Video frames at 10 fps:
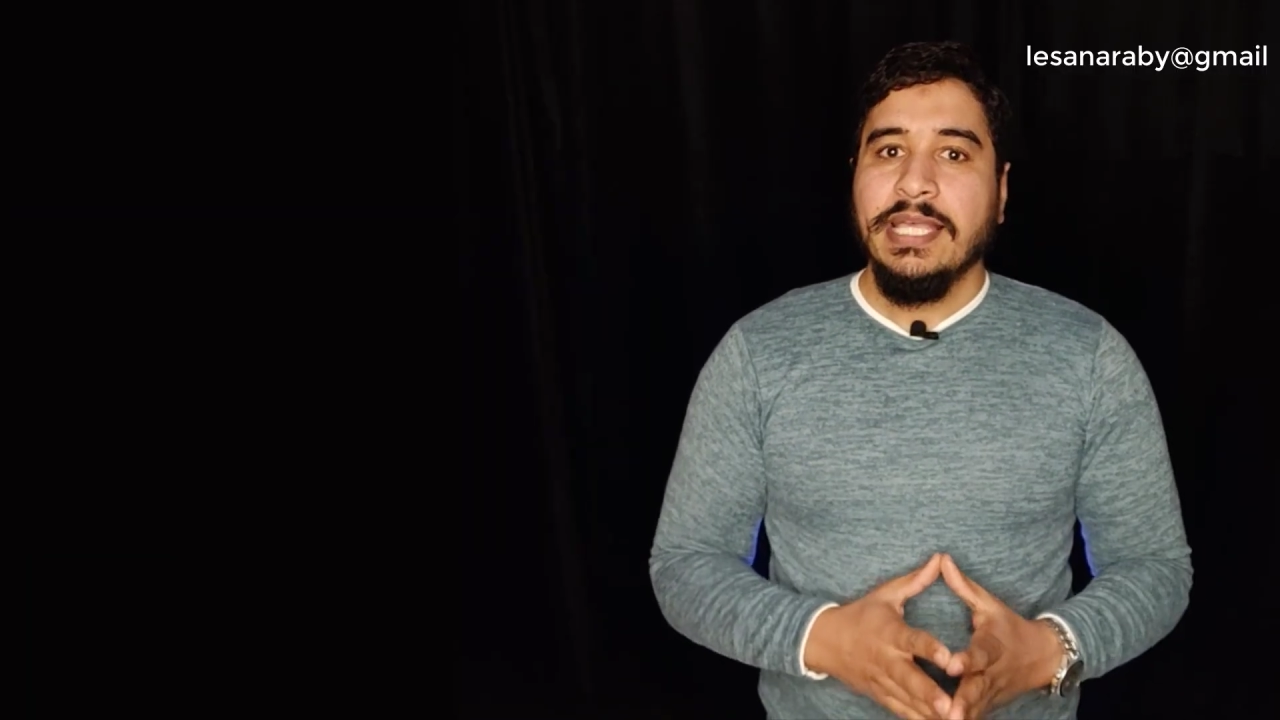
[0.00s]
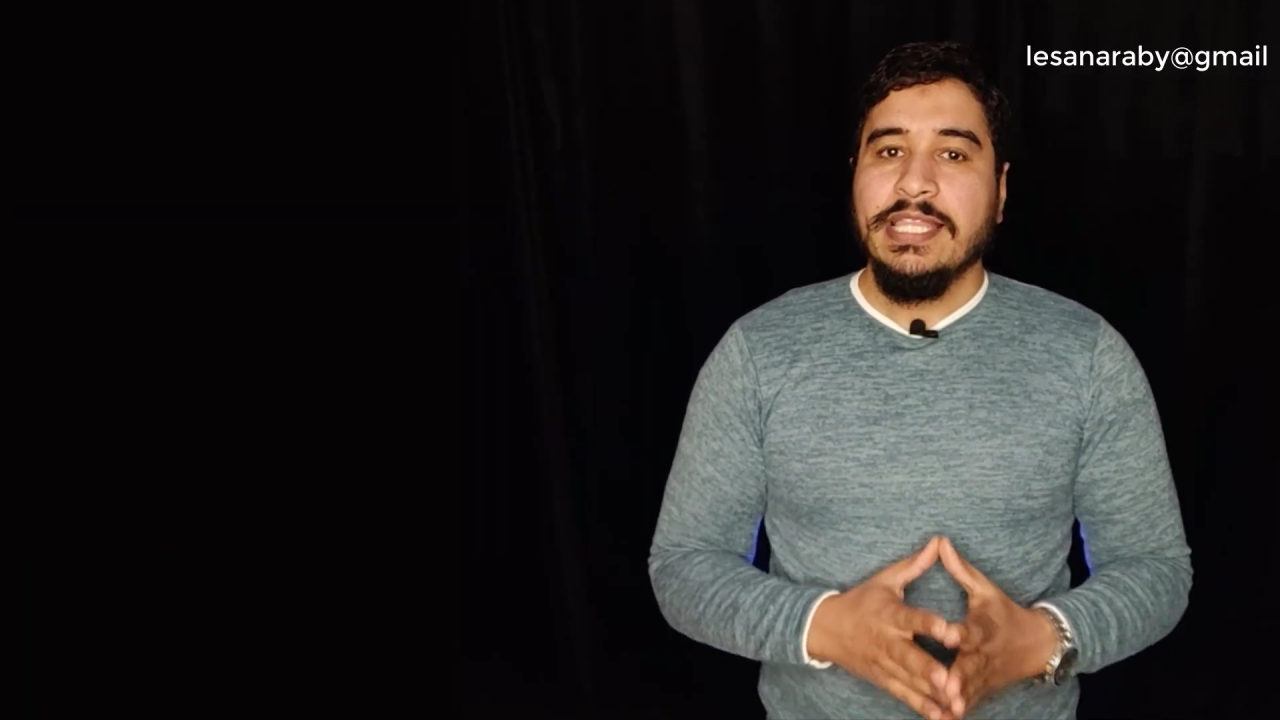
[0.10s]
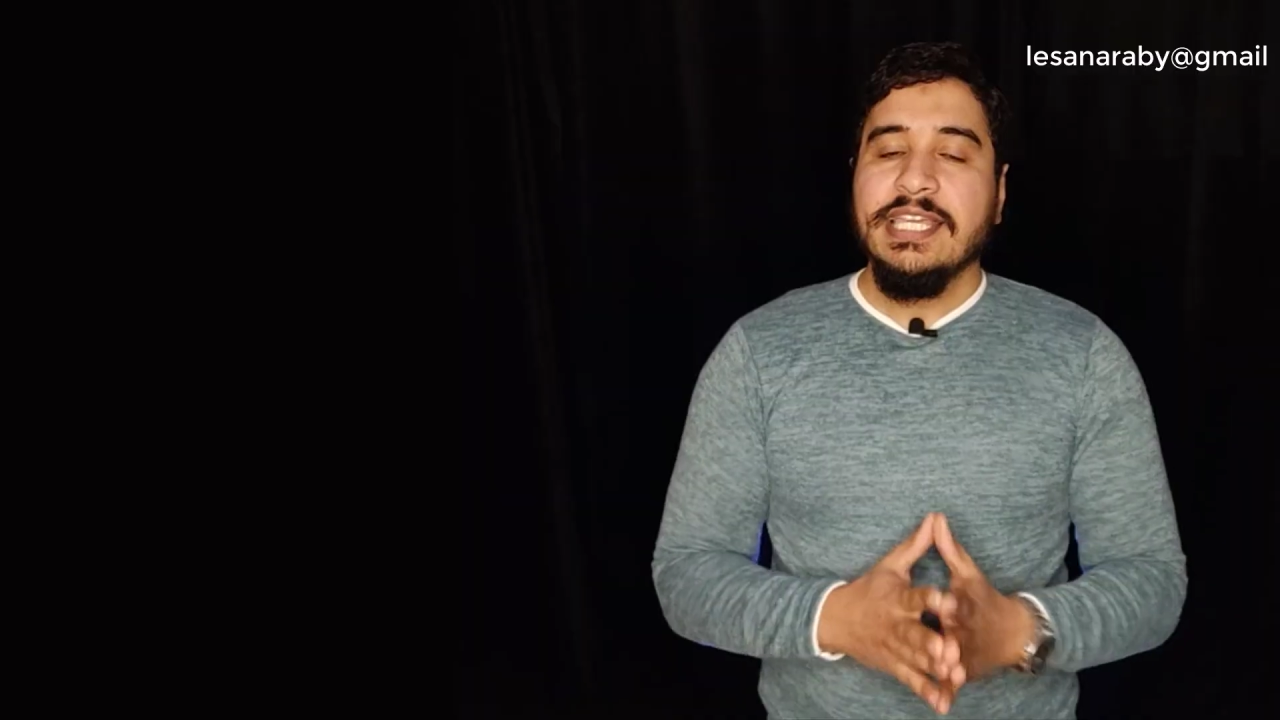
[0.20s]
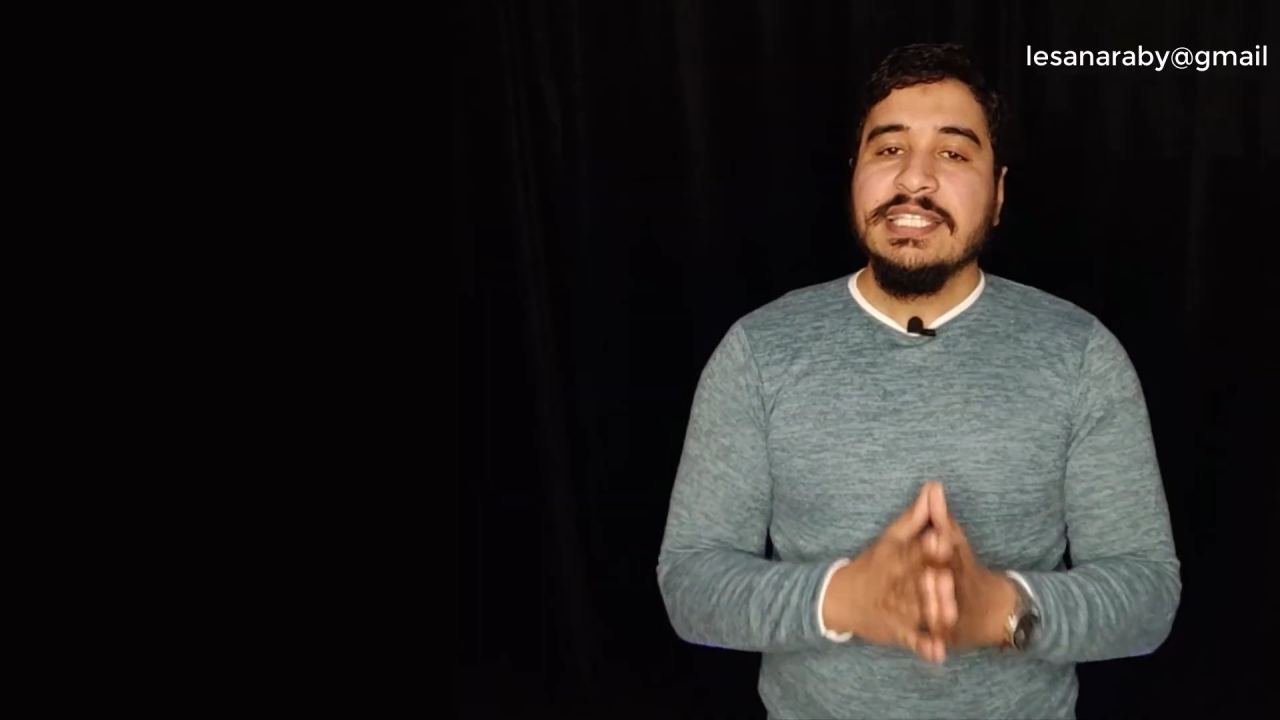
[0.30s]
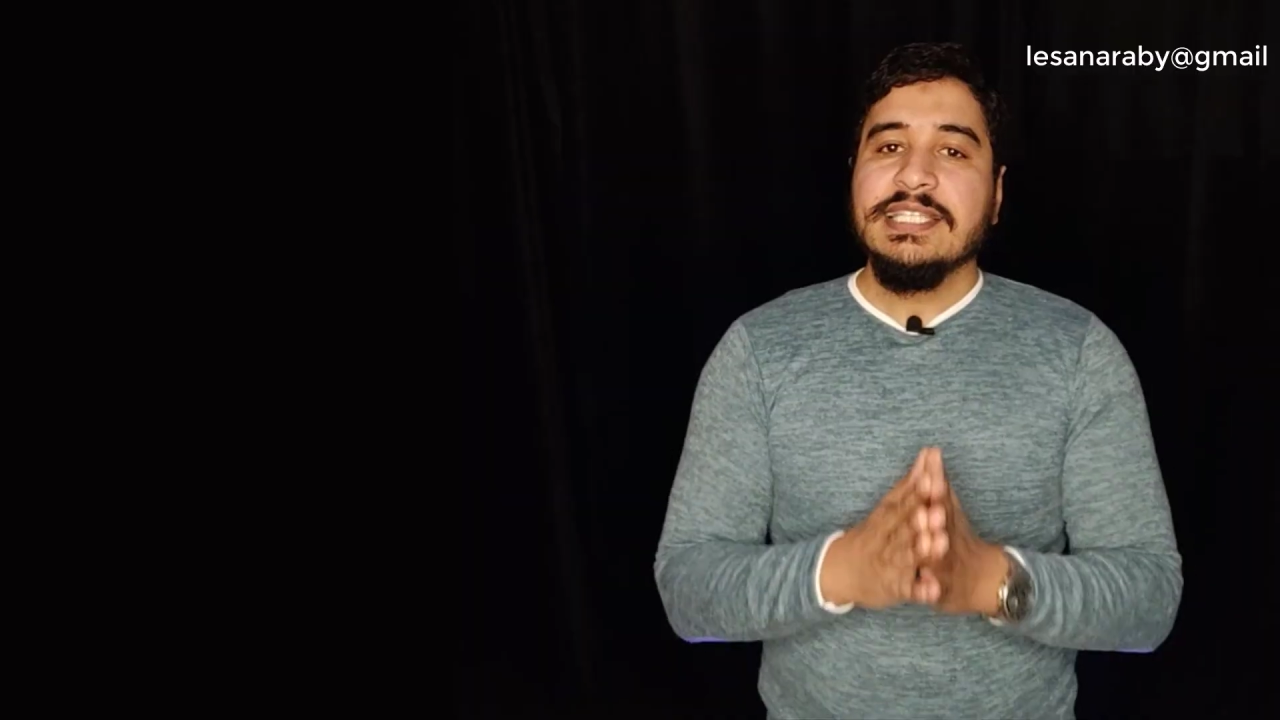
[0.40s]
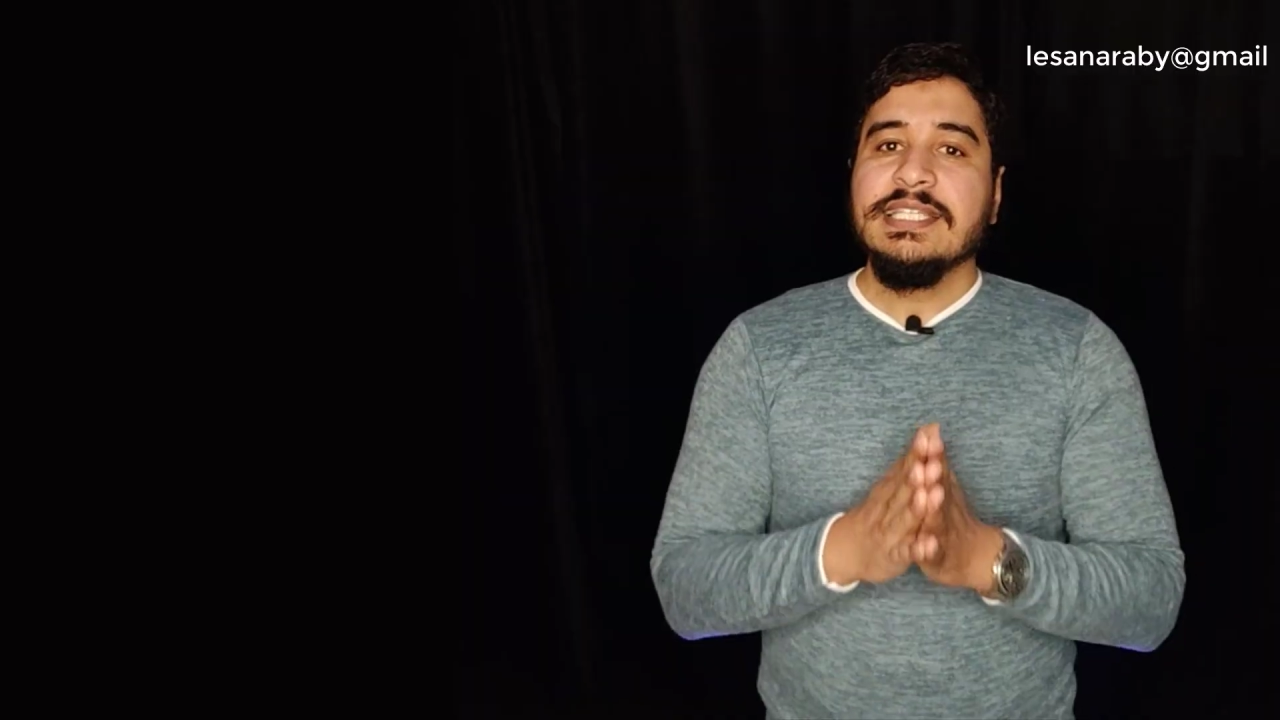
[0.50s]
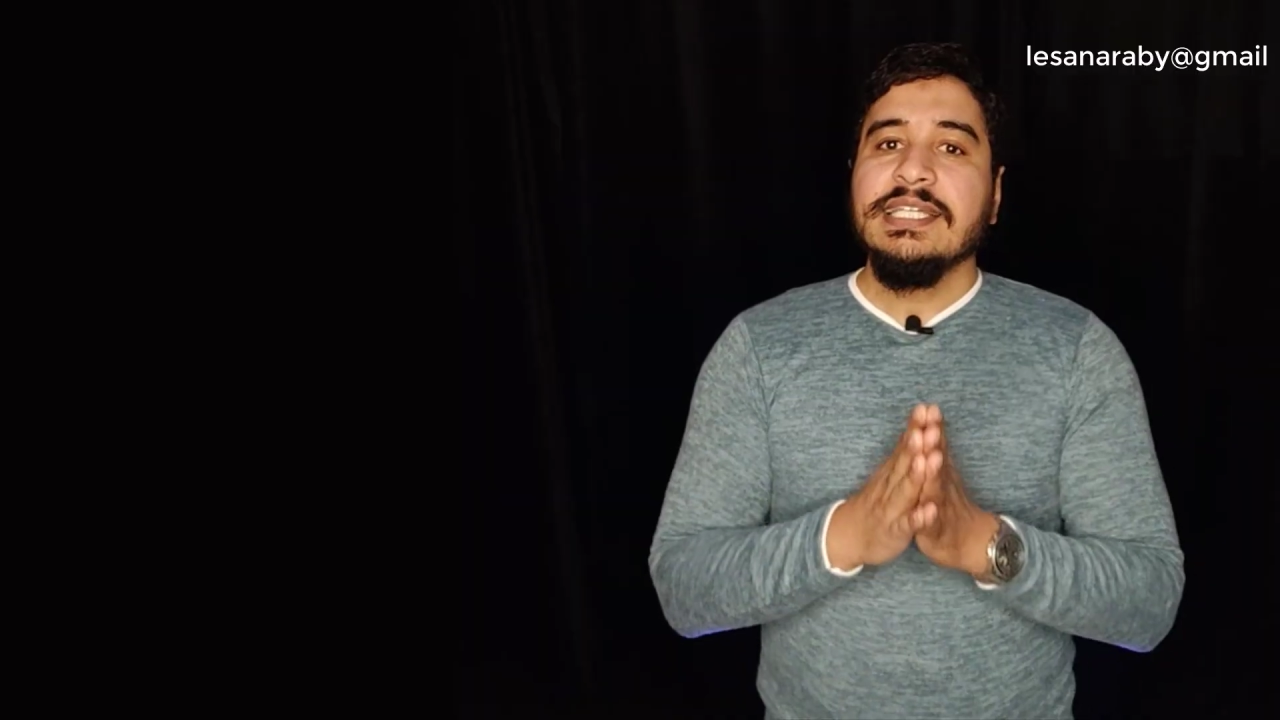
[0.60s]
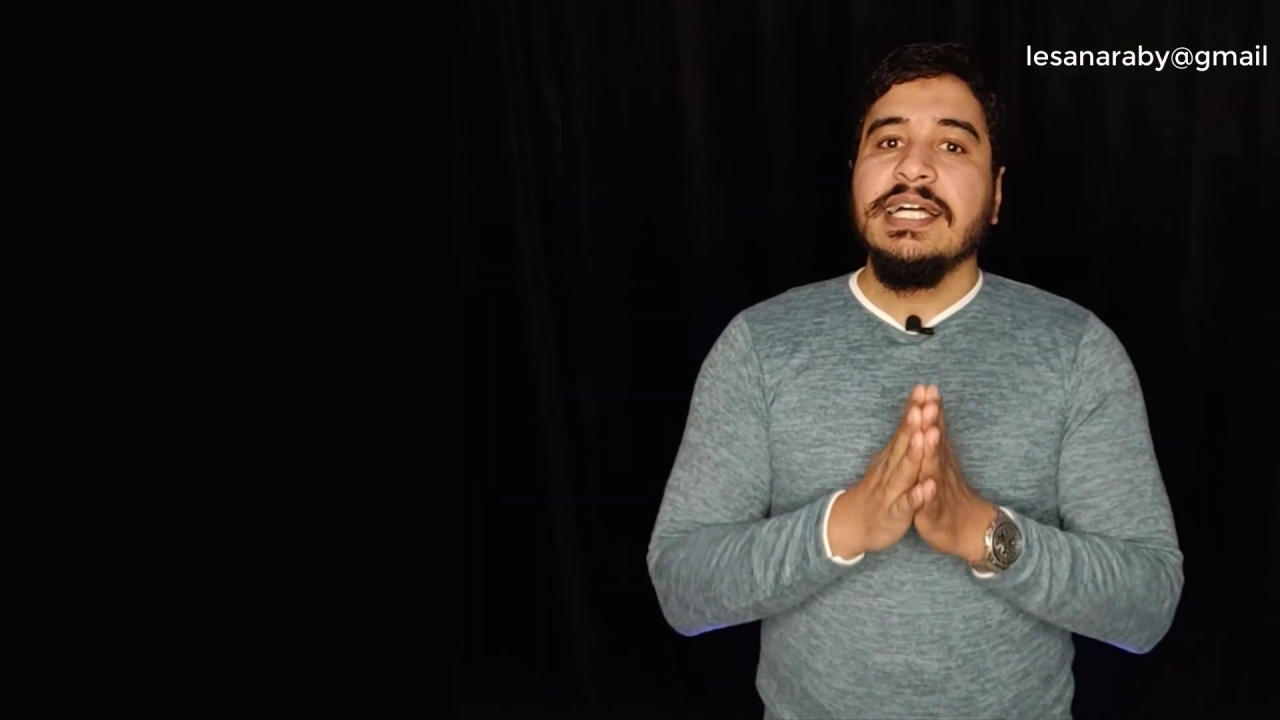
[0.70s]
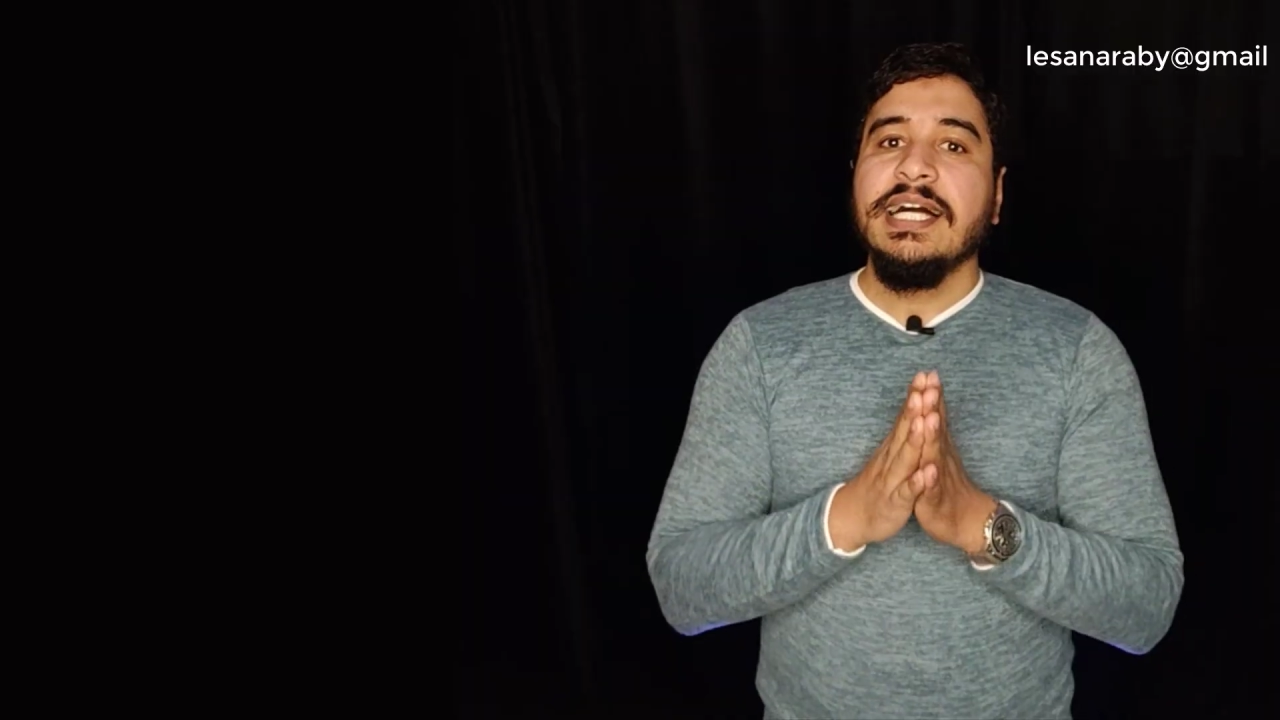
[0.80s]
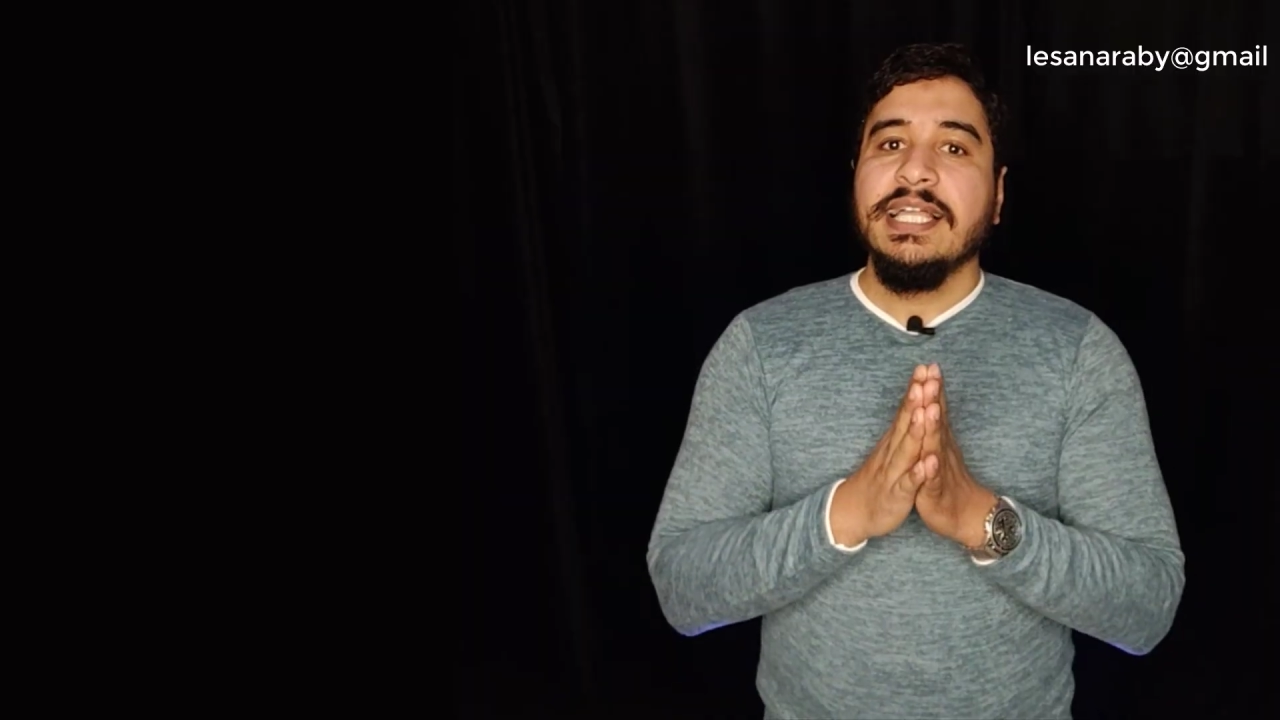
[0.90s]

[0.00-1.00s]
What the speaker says: This